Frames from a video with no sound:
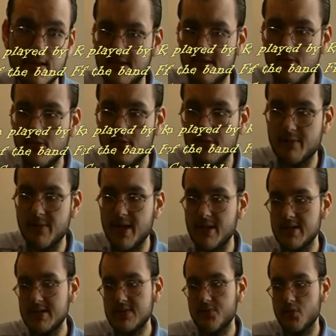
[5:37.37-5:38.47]
We then move to
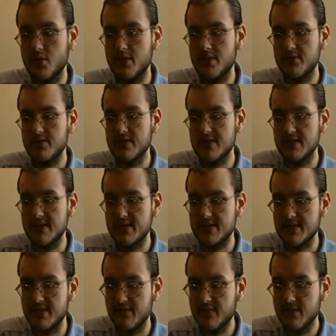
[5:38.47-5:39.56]
Paris for another
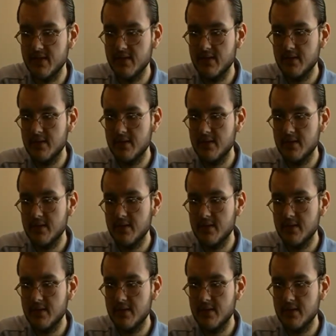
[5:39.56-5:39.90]
series of